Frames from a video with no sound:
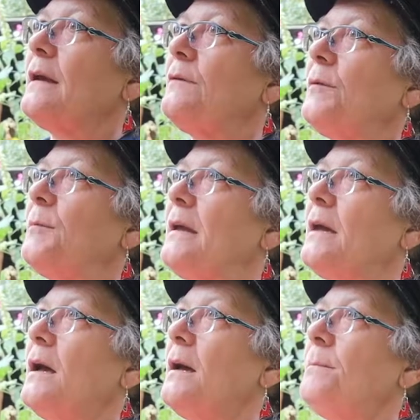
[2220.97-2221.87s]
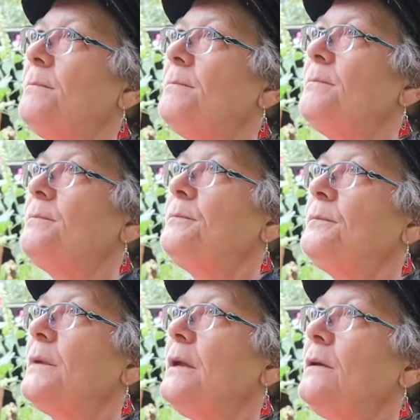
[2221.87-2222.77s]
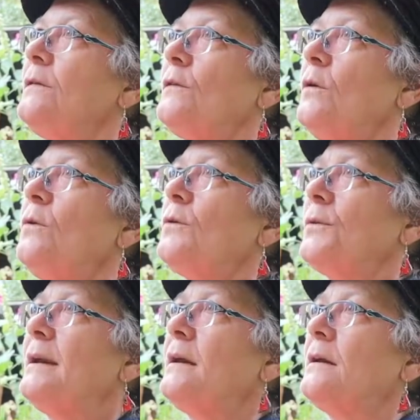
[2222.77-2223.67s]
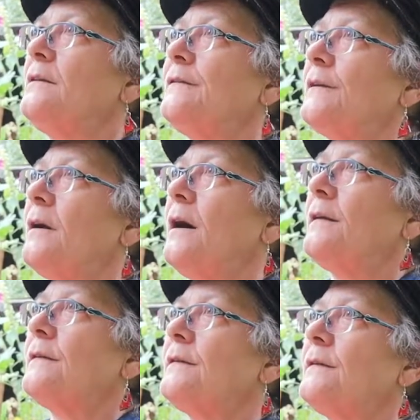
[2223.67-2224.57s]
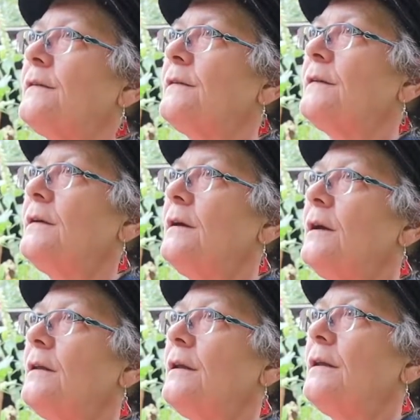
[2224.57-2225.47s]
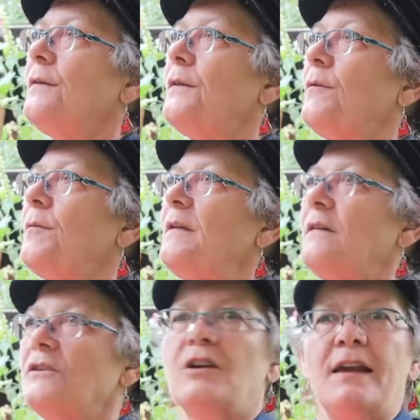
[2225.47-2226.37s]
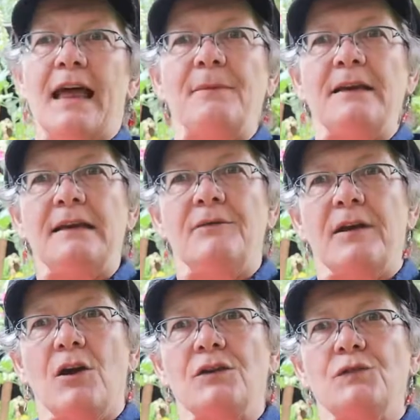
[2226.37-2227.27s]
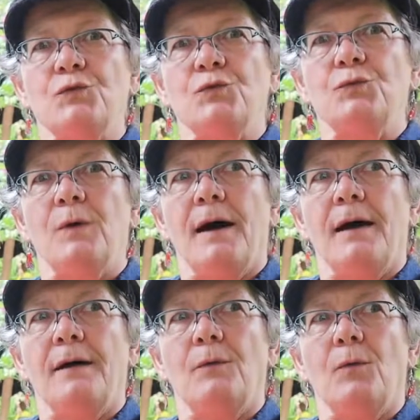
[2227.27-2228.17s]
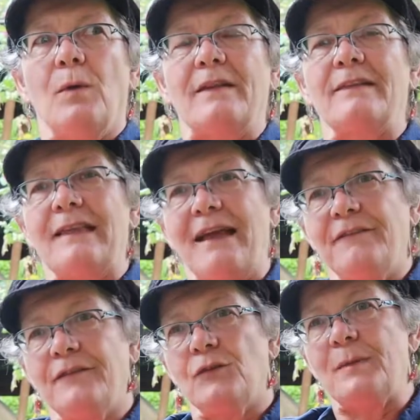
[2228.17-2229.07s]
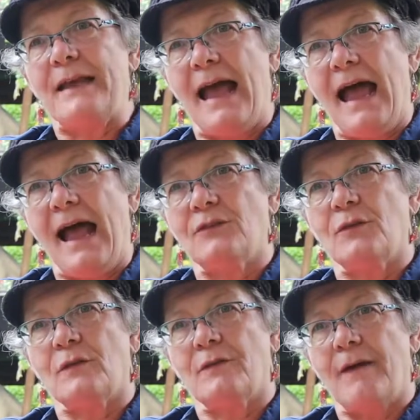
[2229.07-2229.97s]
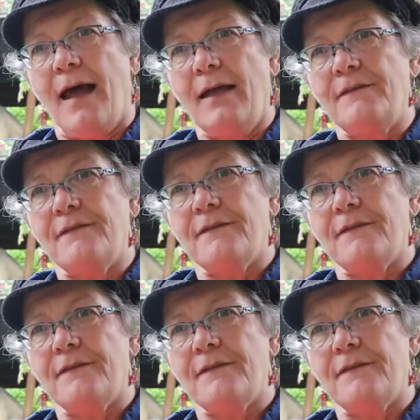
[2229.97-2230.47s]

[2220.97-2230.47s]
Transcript: it will become so critical for us. There will be such a calamity in regards to what's left to be had to survive,